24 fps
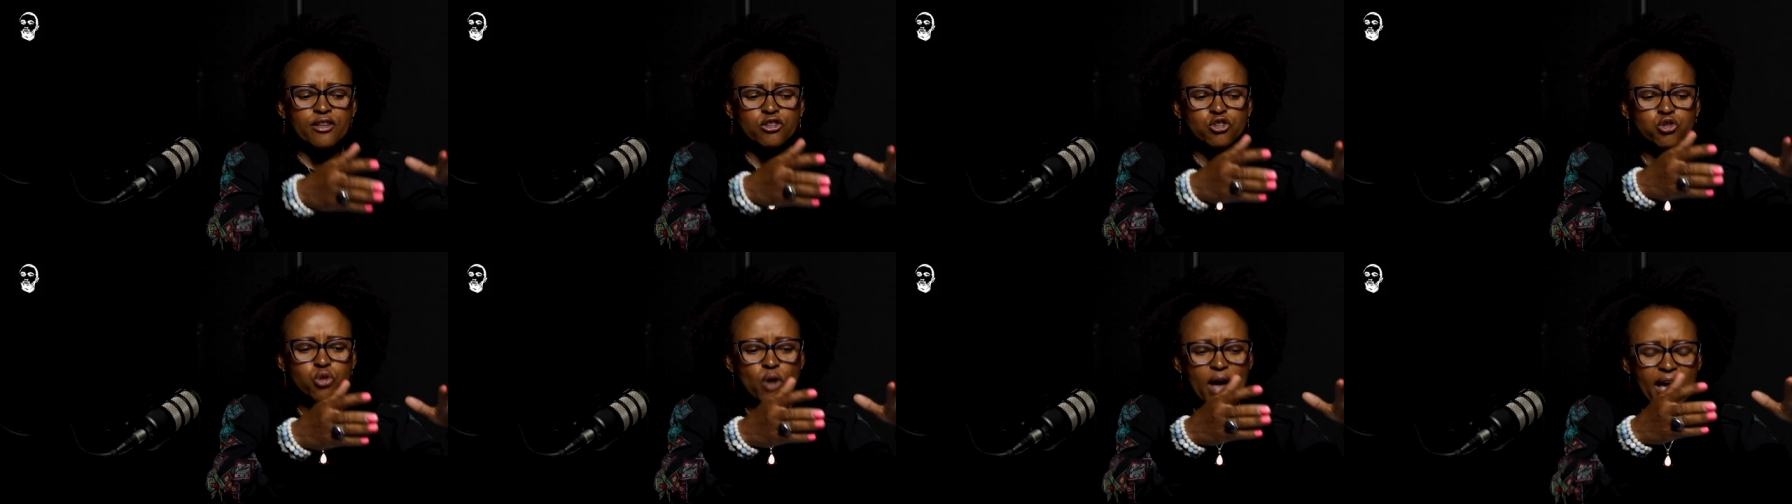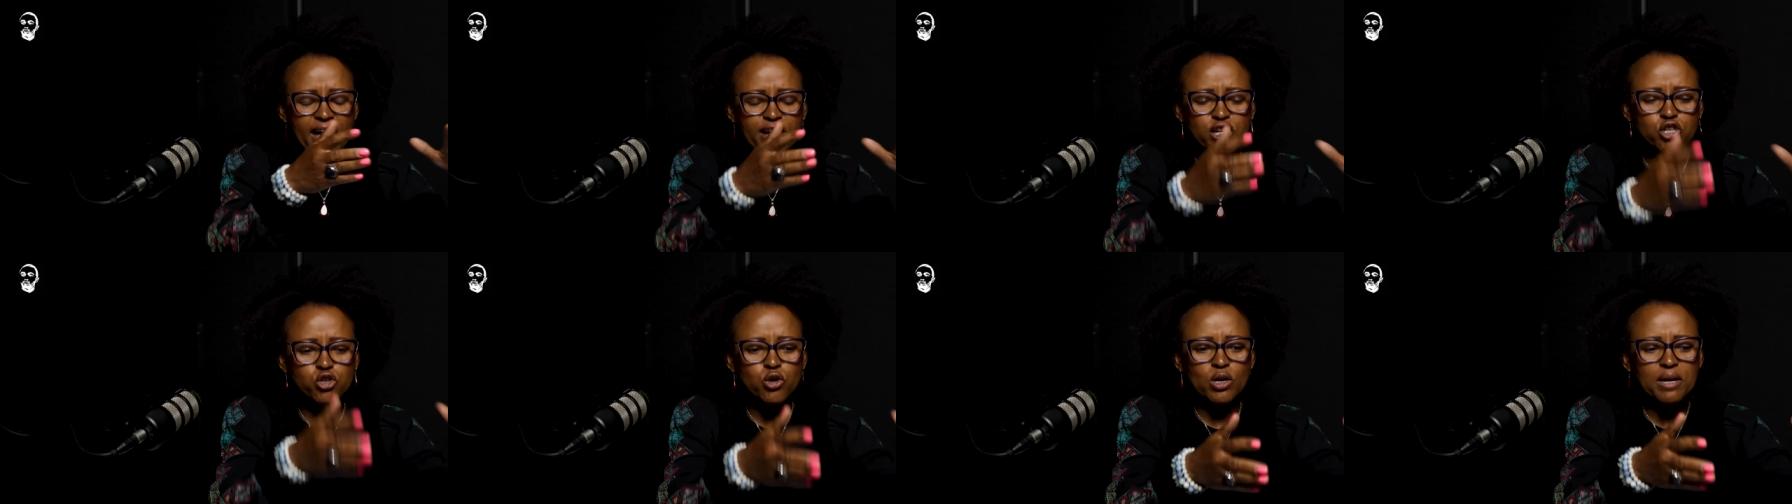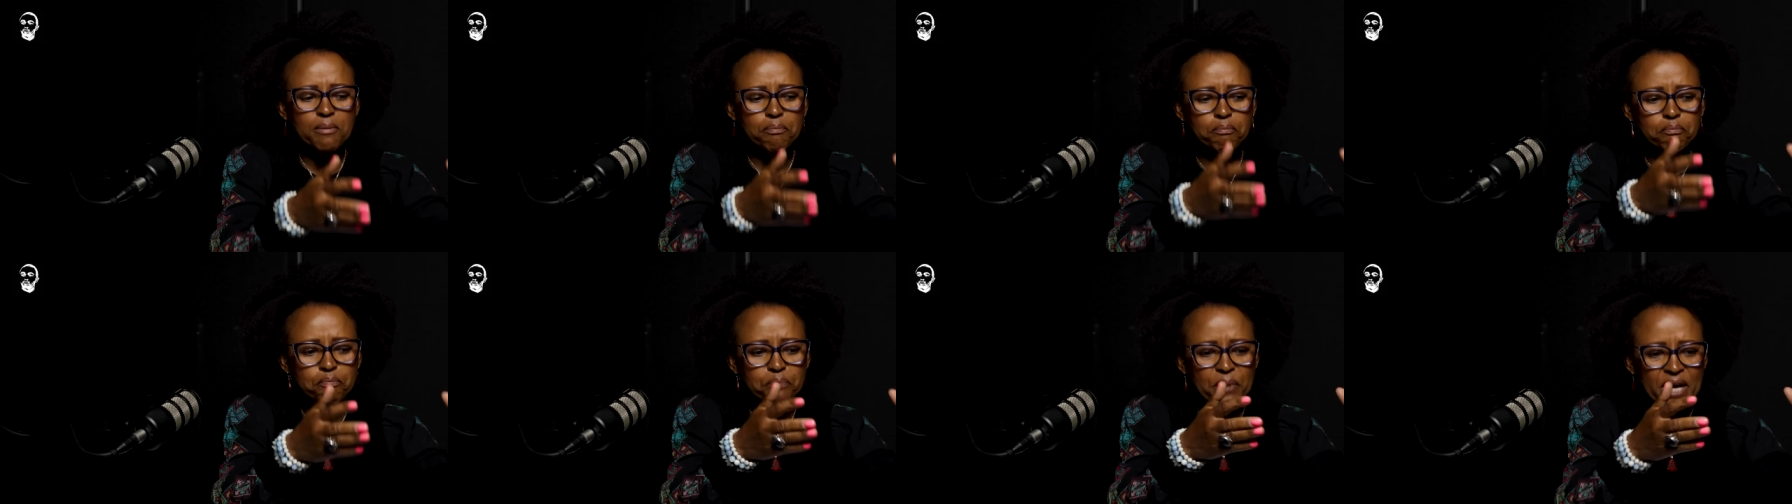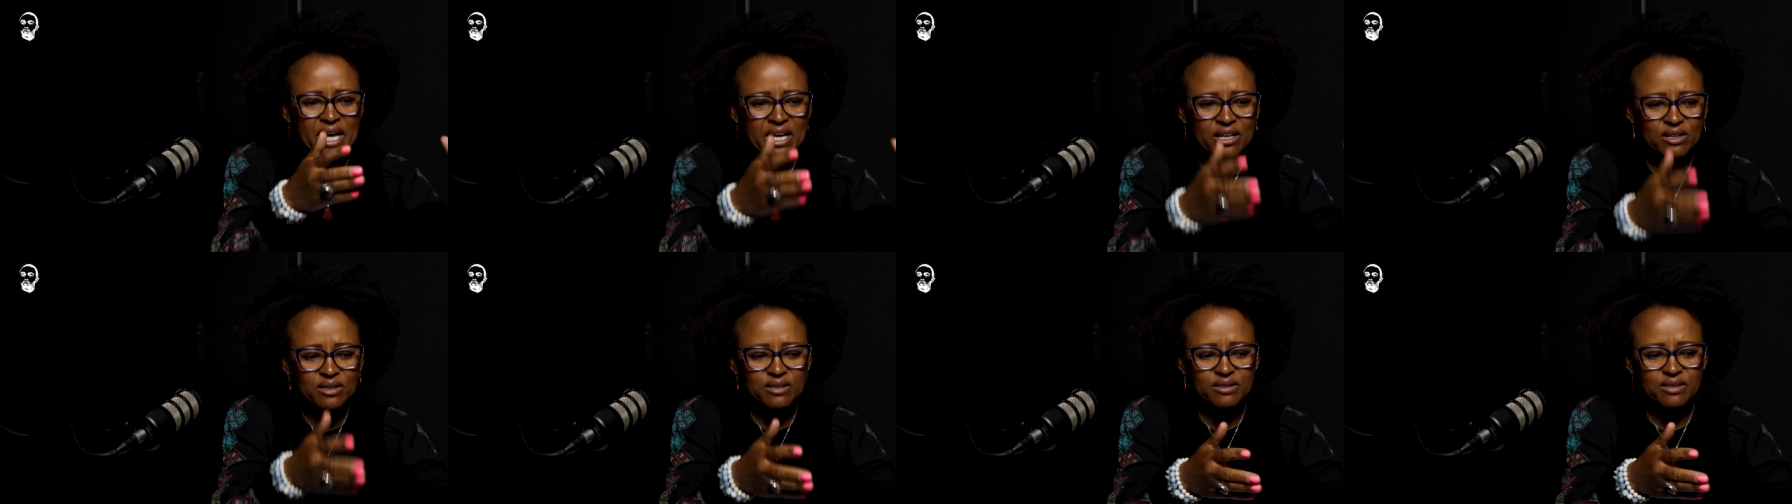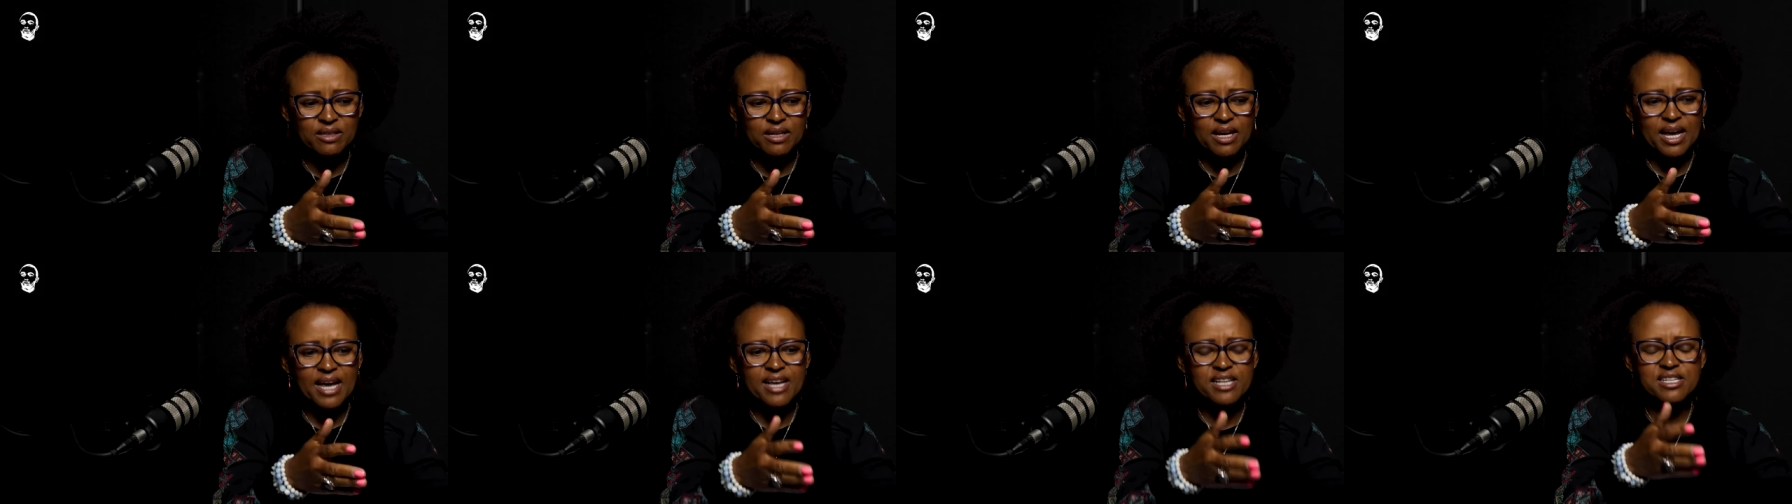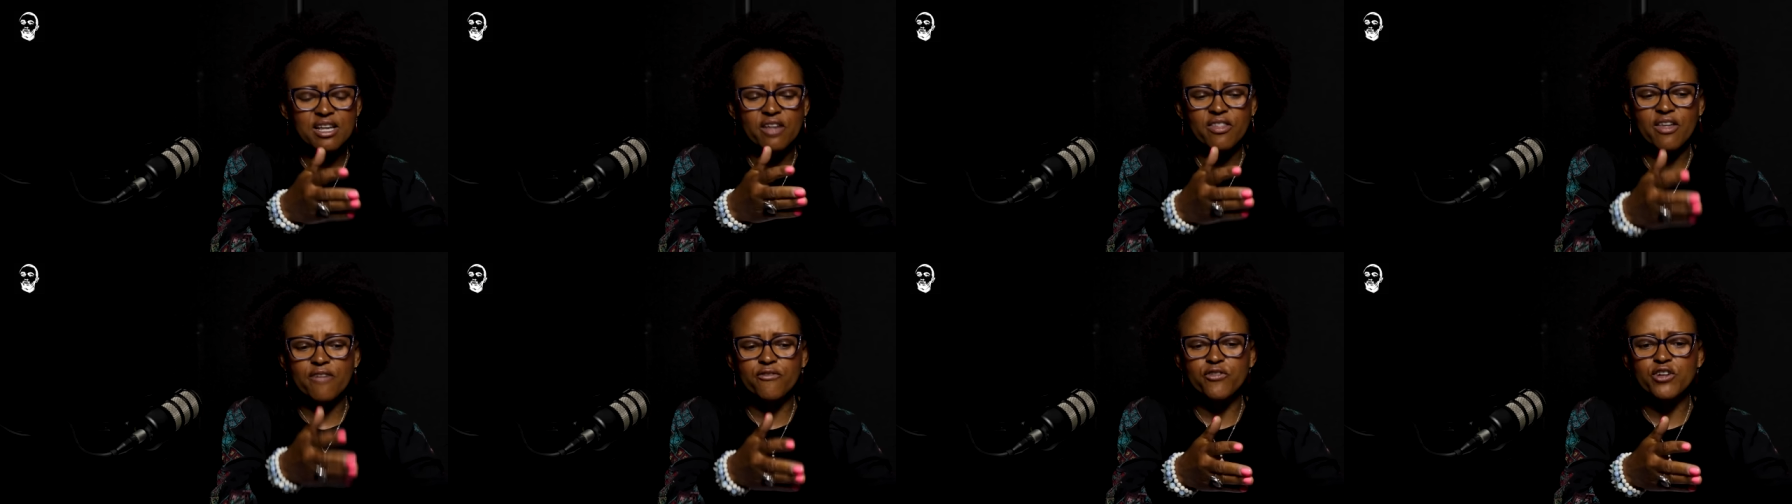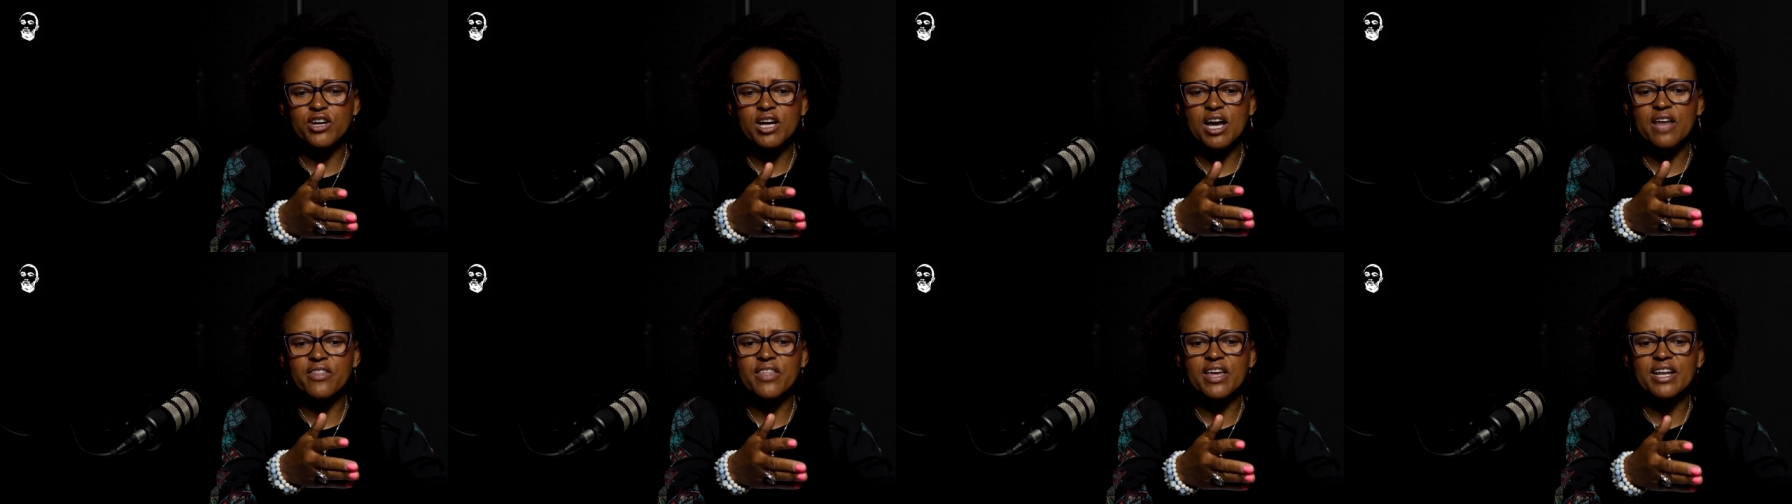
to actually build a South Africa